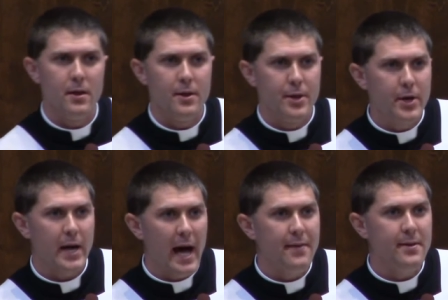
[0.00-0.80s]
they're
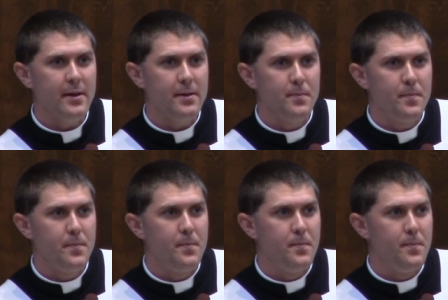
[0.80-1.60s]
Catholic
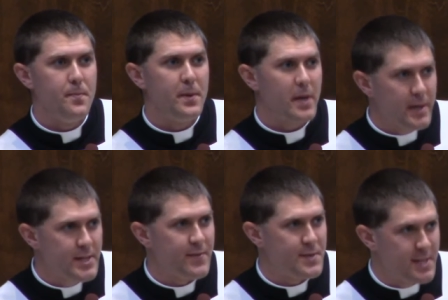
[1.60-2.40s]
because
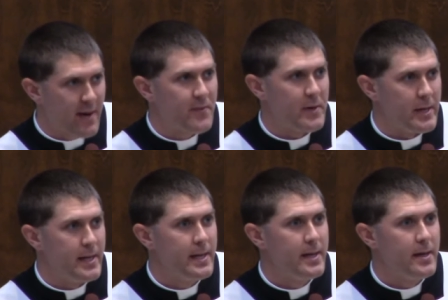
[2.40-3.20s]
they've suffered.
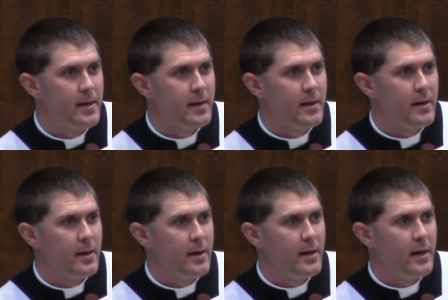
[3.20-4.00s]

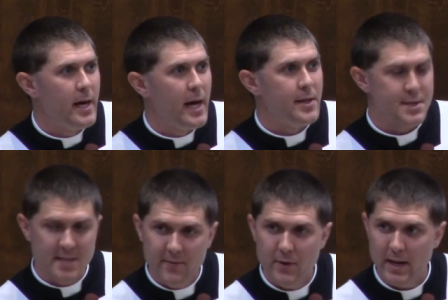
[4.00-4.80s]
And the
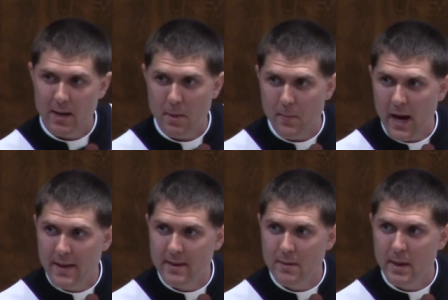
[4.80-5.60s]
suffering came
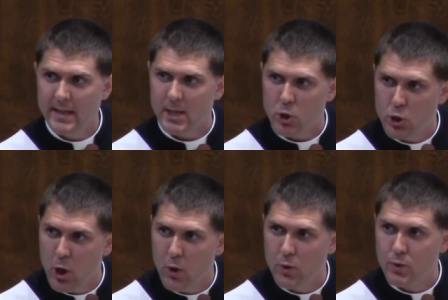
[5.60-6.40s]
upon them, and they
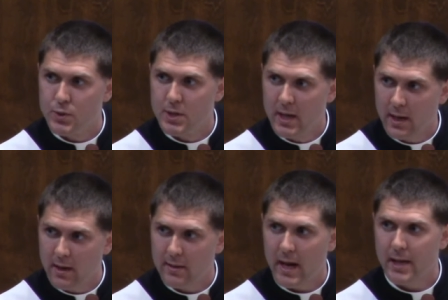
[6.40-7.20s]
chose
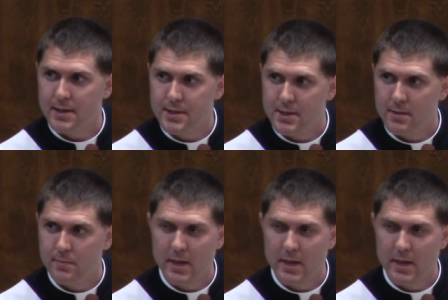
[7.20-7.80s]
Catholicism.